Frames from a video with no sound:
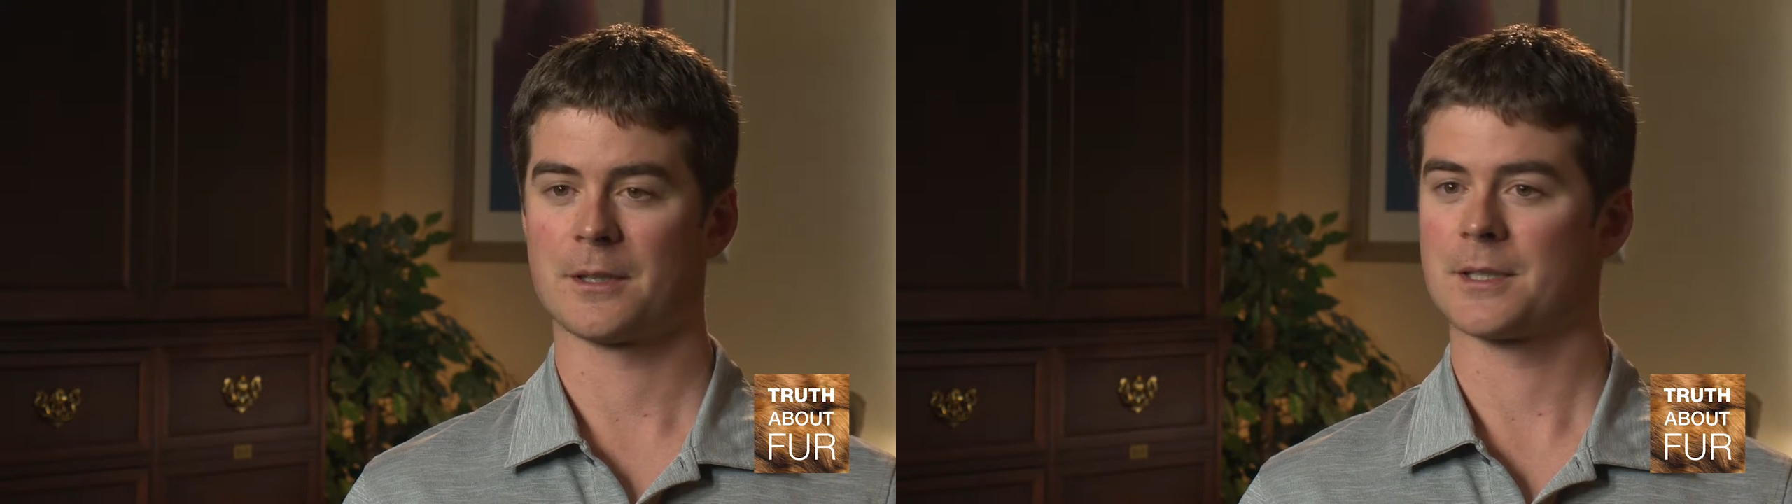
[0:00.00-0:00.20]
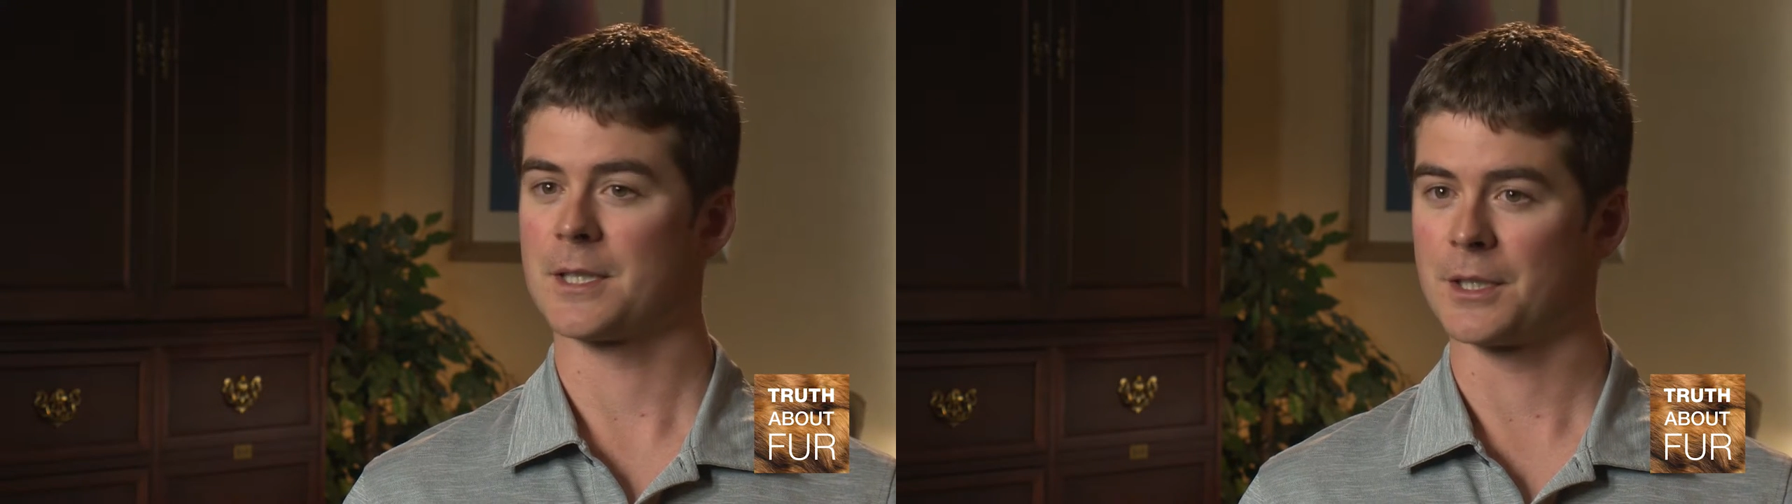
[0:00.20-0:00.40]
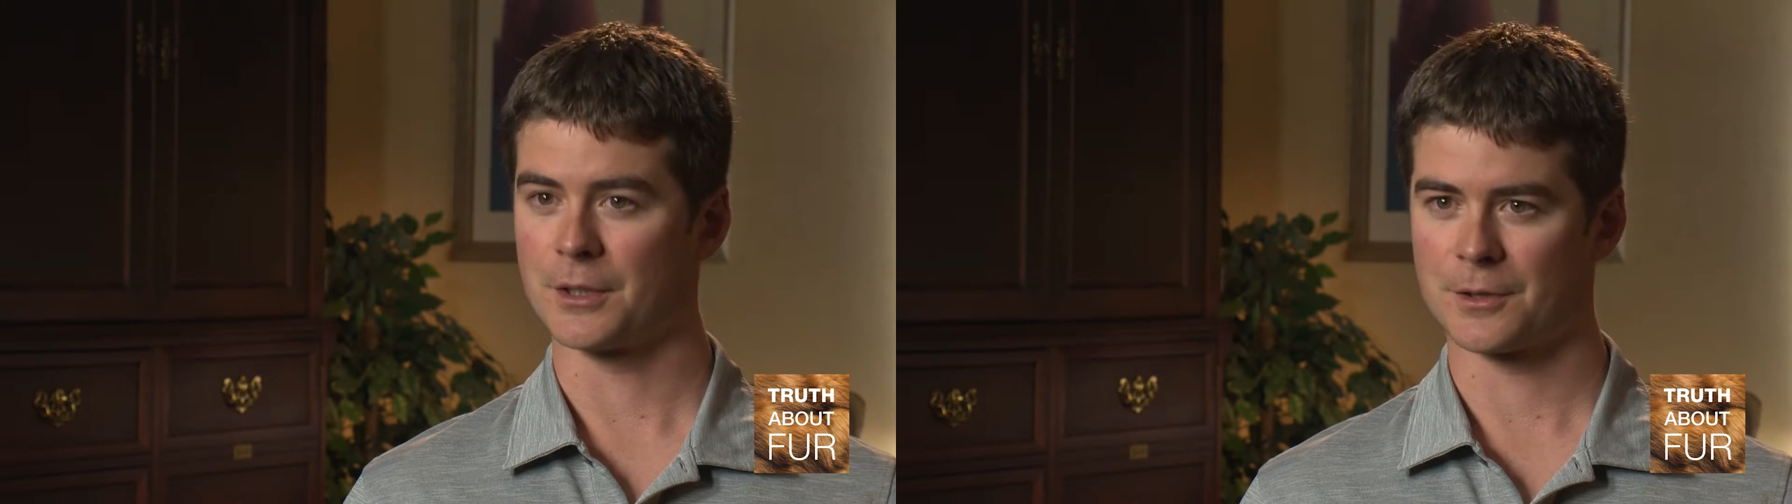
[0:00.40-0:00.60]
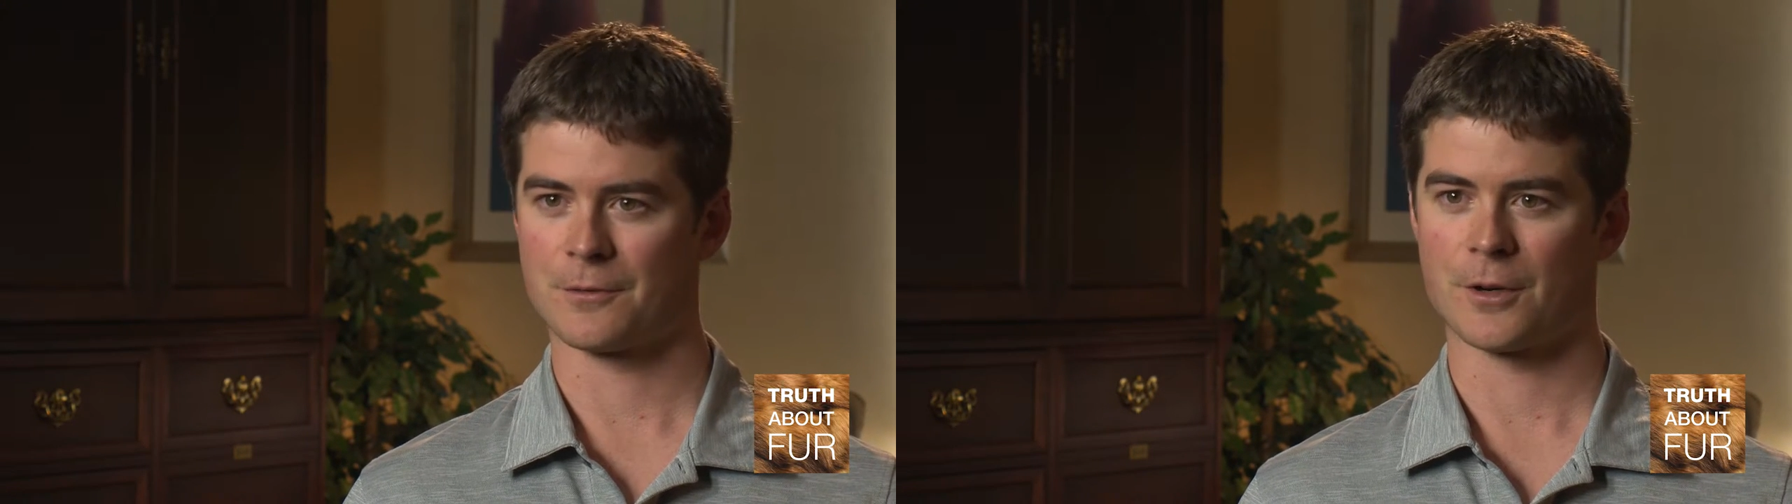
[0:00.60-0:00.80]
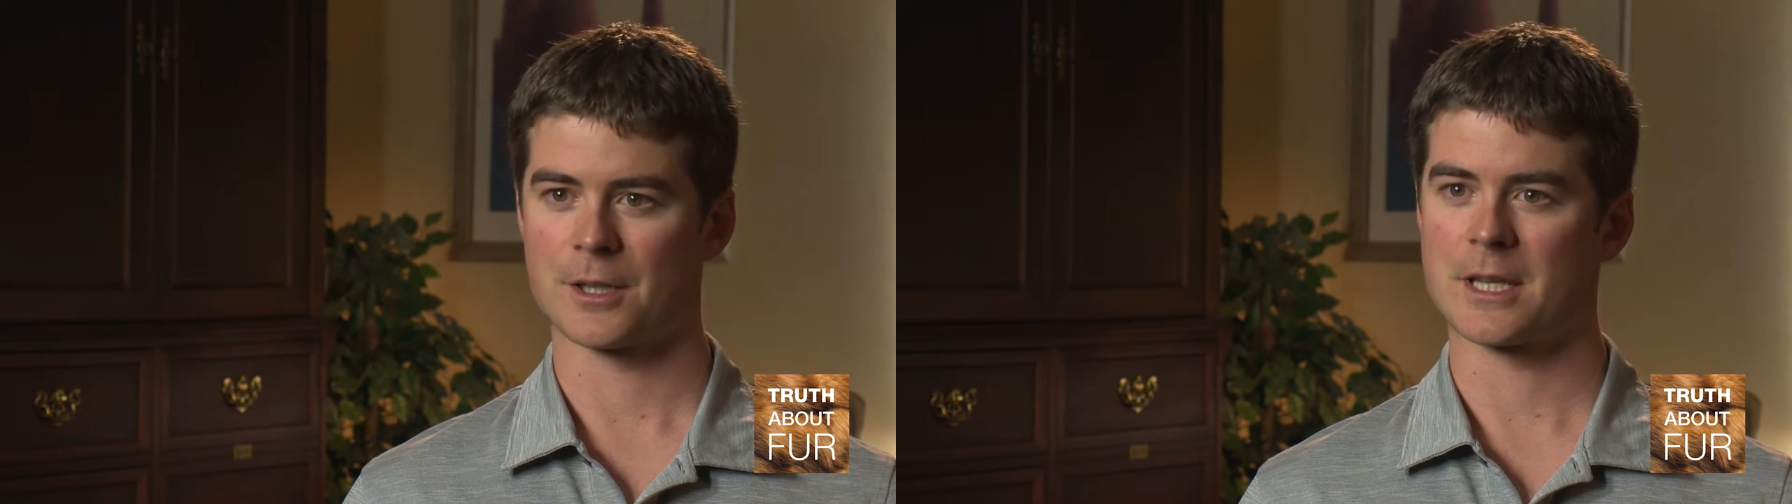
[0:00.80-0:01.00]
seals,
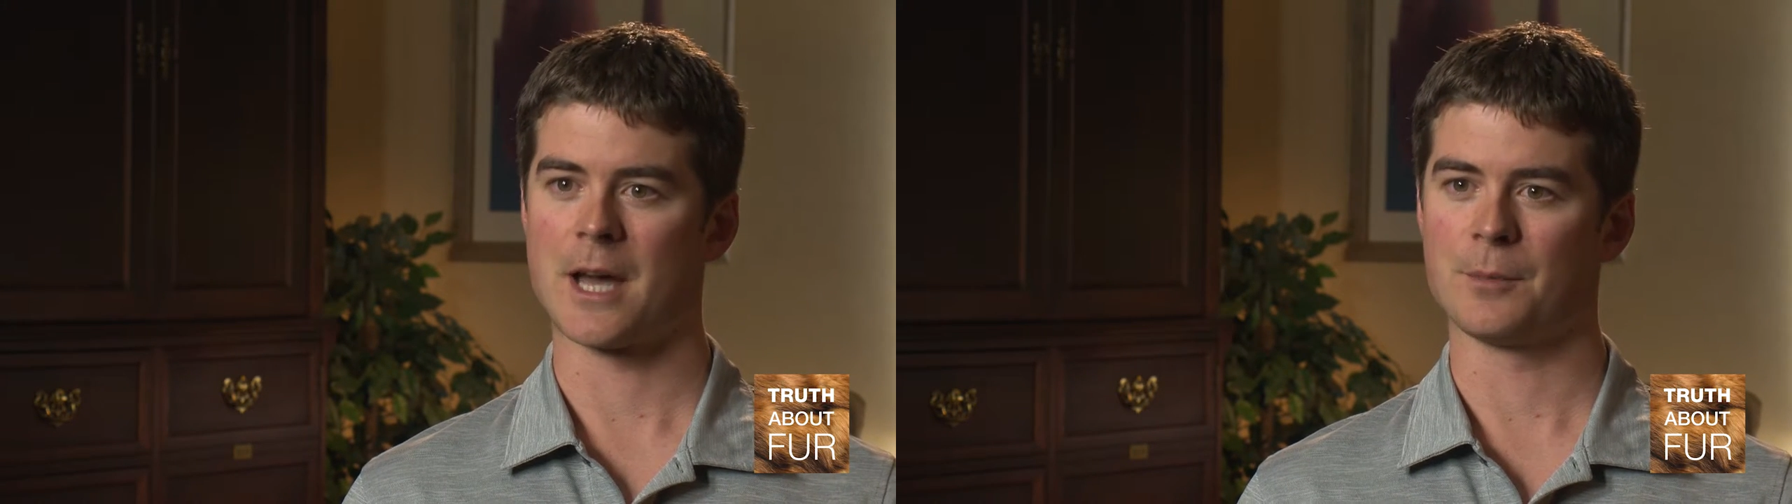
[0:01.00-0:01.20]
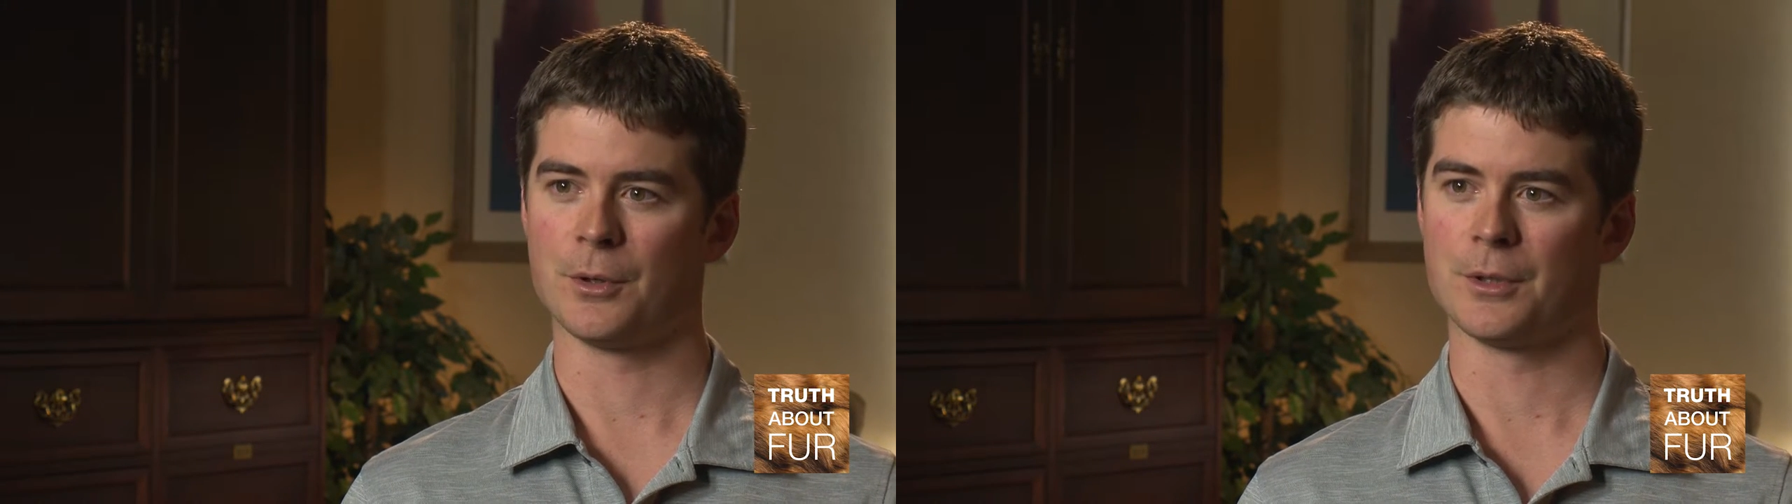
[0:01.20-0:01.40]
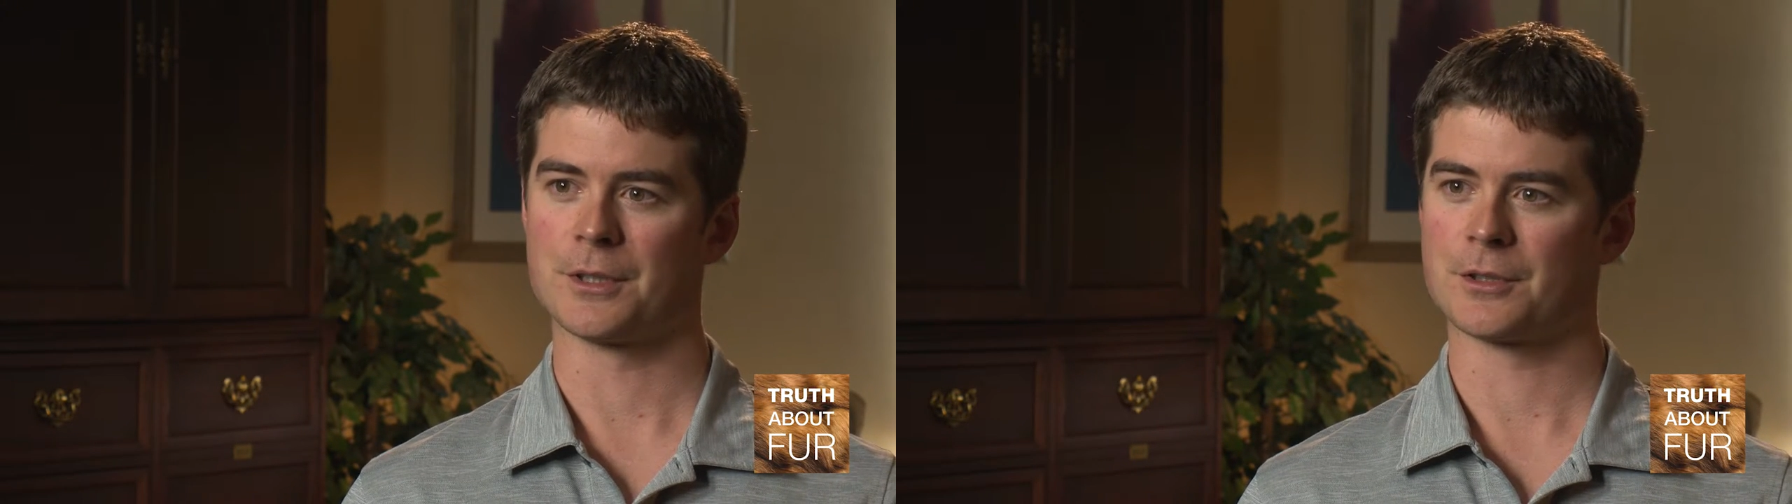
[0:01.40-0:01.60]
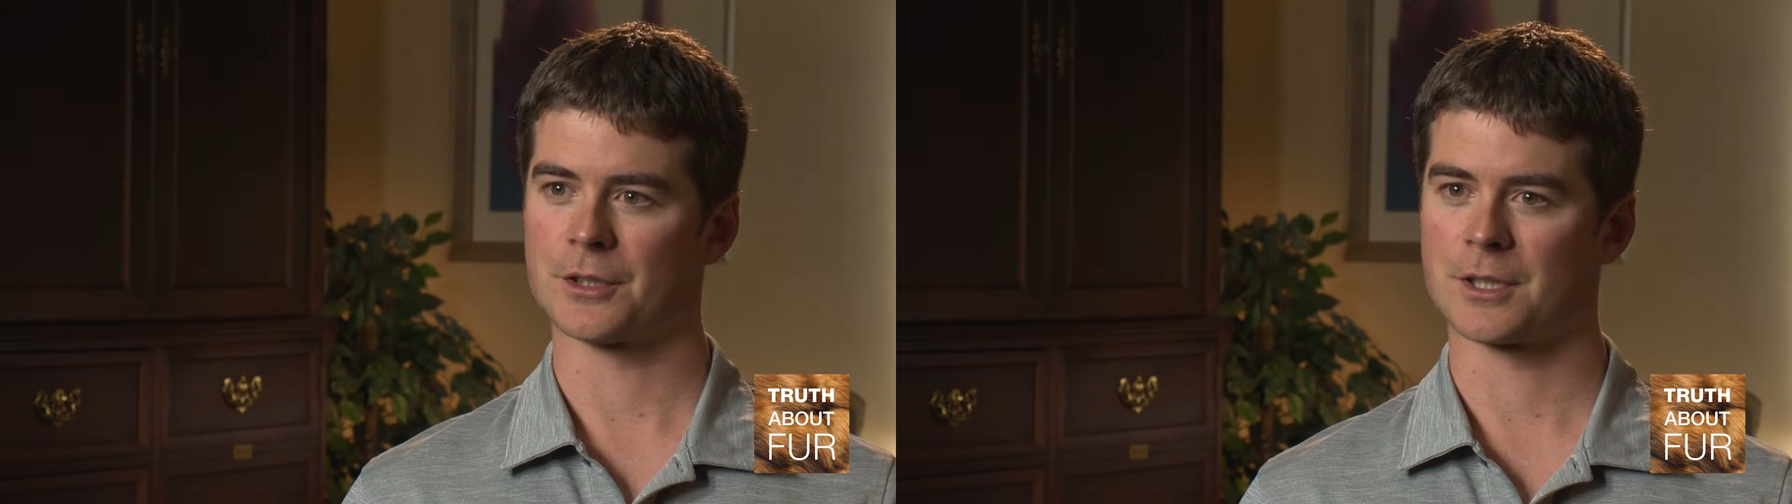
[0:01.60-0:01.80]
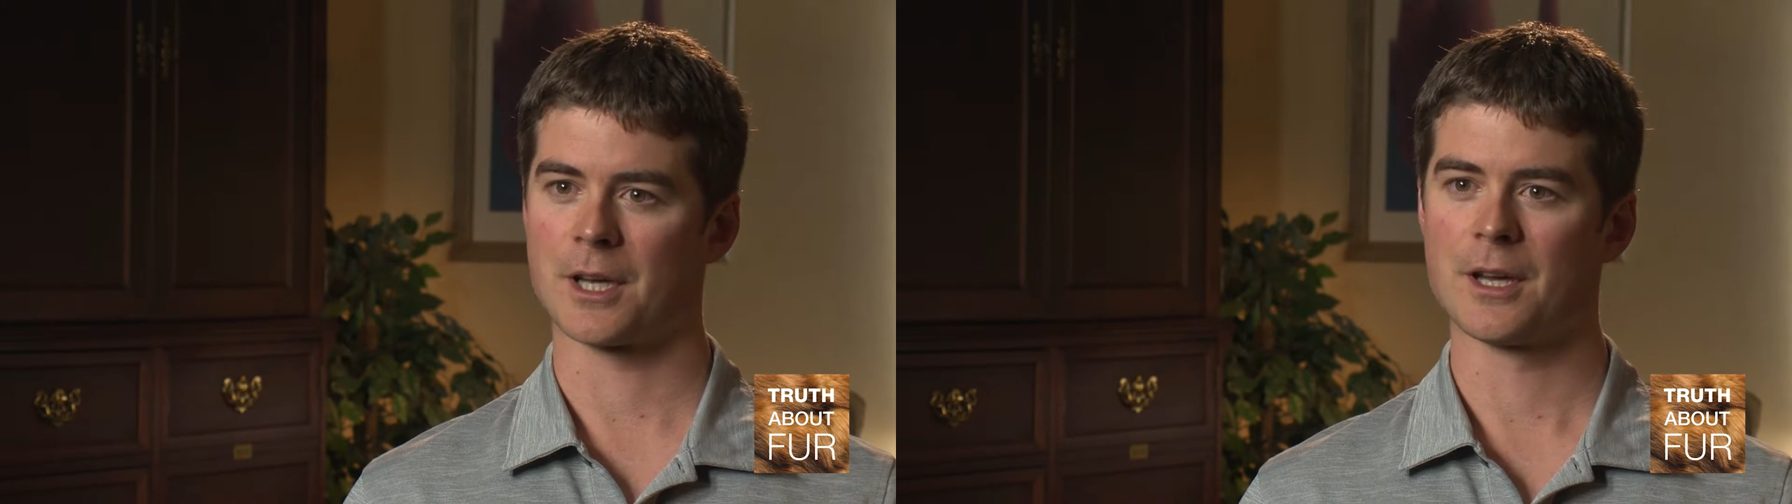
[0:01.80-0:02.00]
for example, is
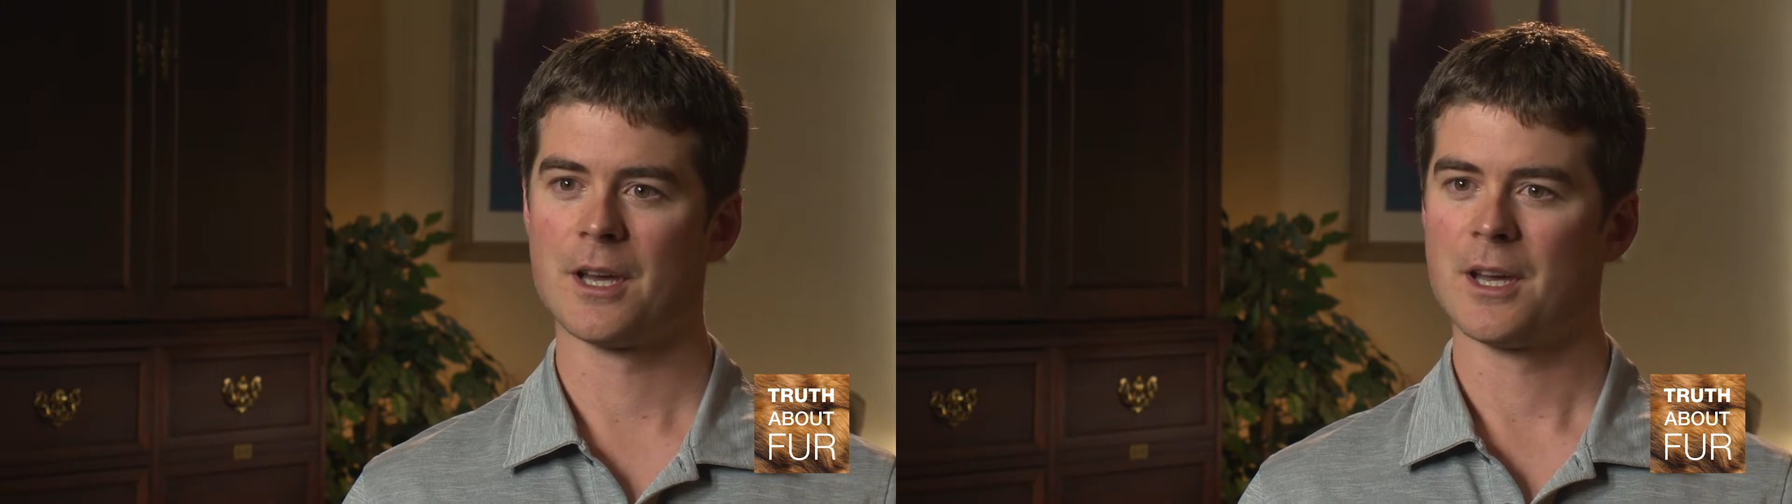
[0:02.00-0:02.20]
just a,